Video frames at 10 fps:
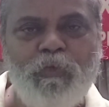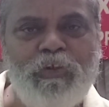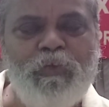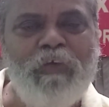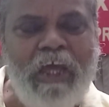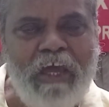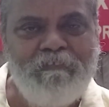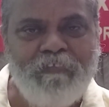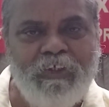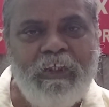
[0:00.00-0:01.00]
So you
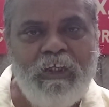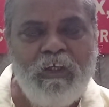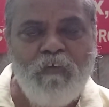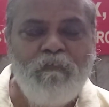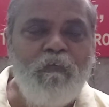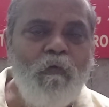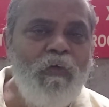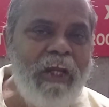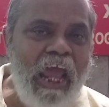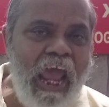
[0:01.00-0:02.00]
have
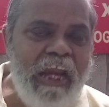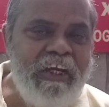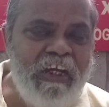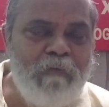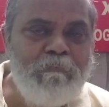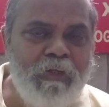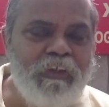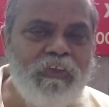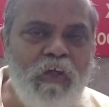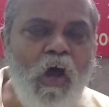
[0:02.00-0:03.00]
4n
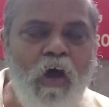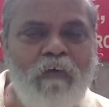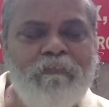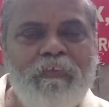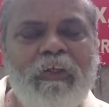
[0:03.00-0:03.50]
numbers of